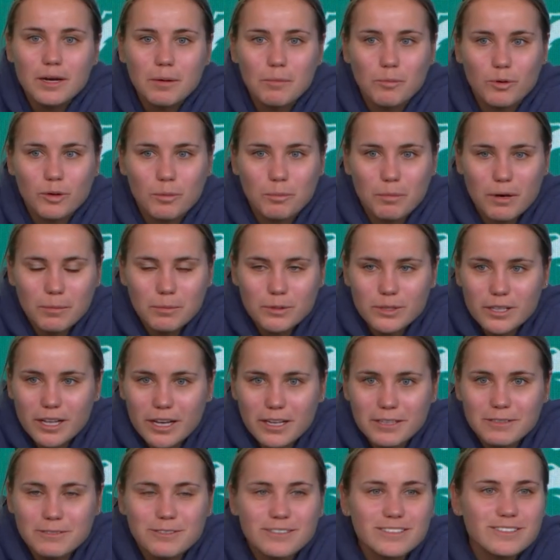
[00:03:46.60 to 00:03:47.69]
more bubble
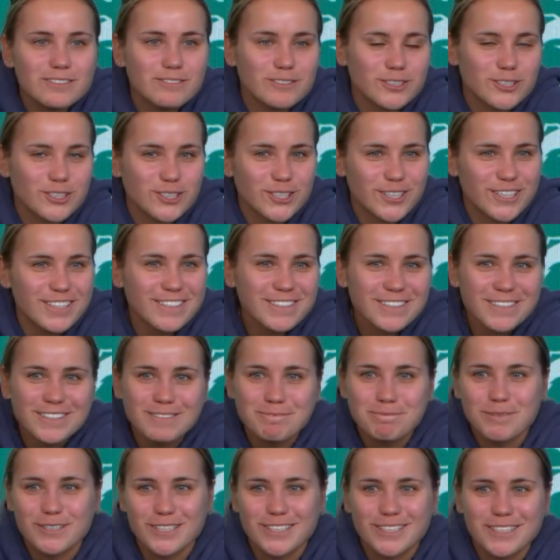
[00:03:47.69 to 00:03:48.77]
life for sure.
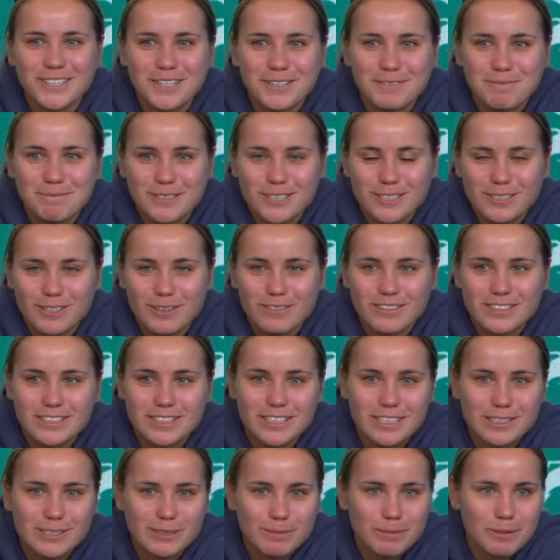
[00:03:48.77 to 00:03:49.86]
But it's obviously
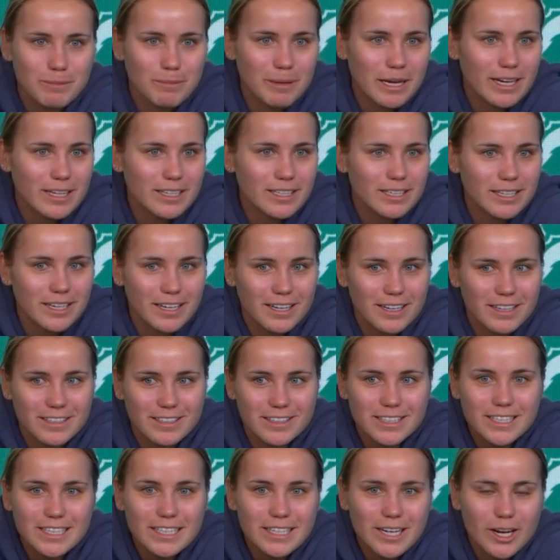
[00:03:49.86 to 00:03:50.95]
nice to be back
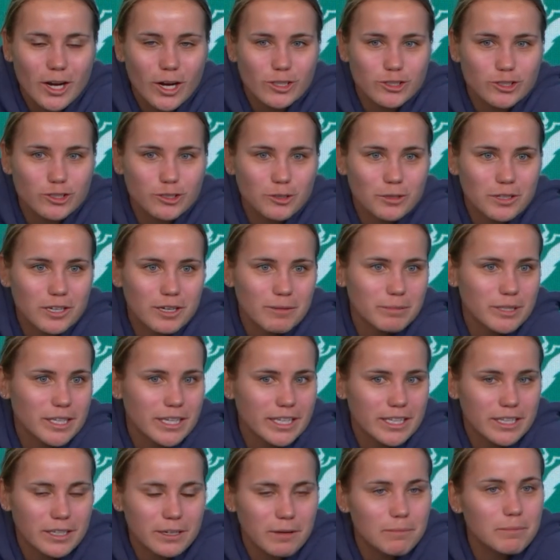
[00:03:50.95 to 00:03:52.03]
on tour and
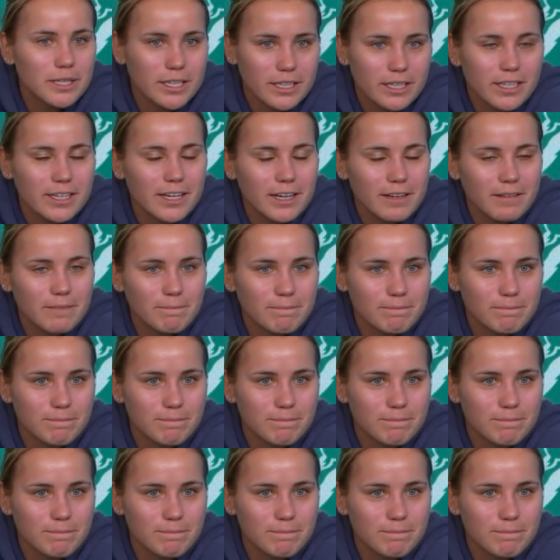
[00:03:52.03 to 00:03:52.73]
playing and competing again.